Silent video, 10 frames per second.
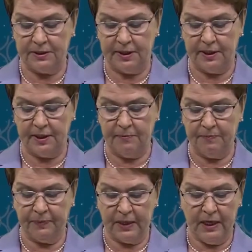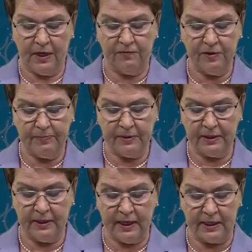there are special
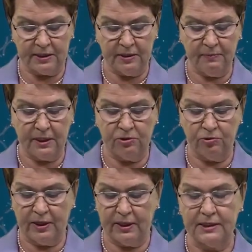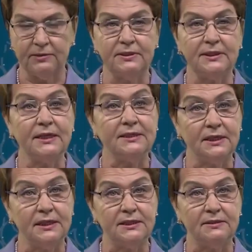financial support and
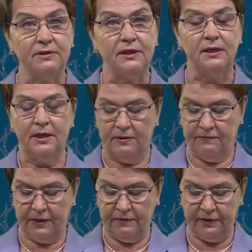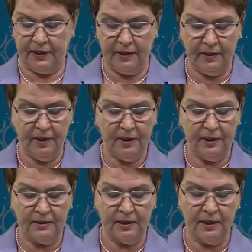the amounts of money paid to
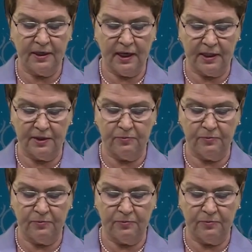those citizens